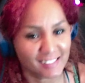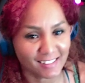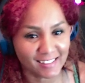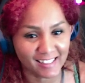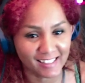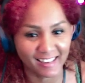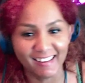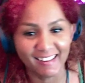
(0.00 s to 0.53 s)

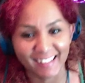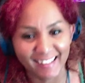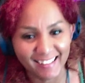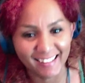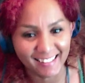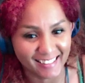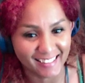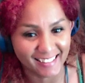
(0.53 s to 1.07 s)
okay?
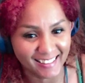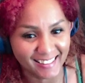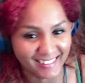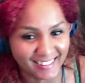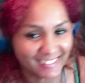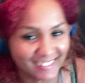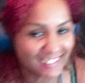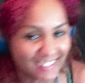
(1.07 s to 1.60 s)

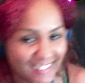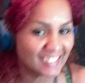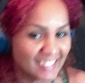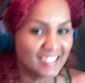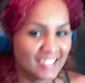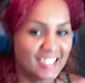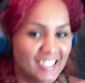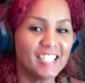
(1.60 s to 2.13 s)

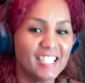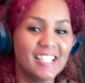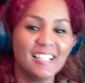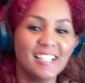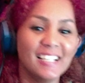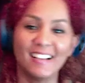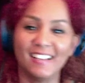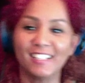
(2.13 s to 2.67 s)

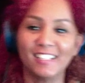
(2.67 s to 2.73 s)
It's